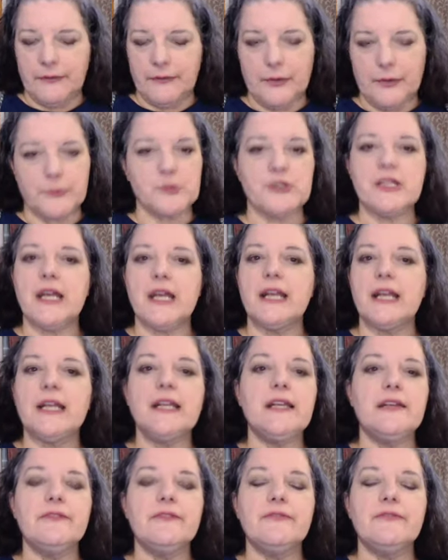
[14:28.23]

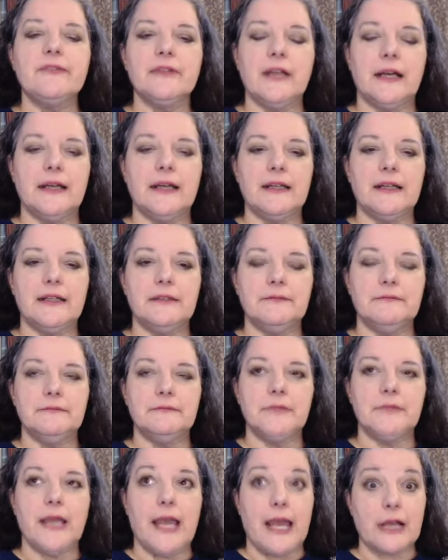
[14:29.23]
representative,
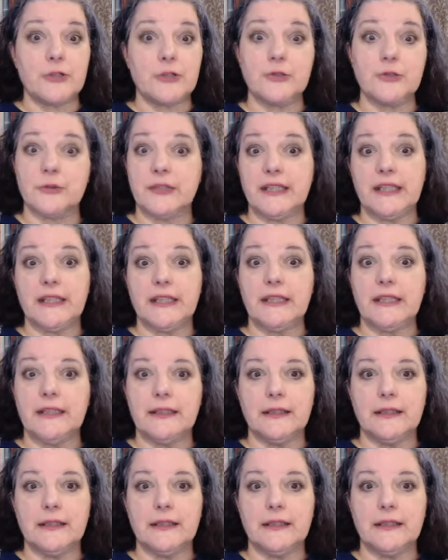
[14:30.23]
actually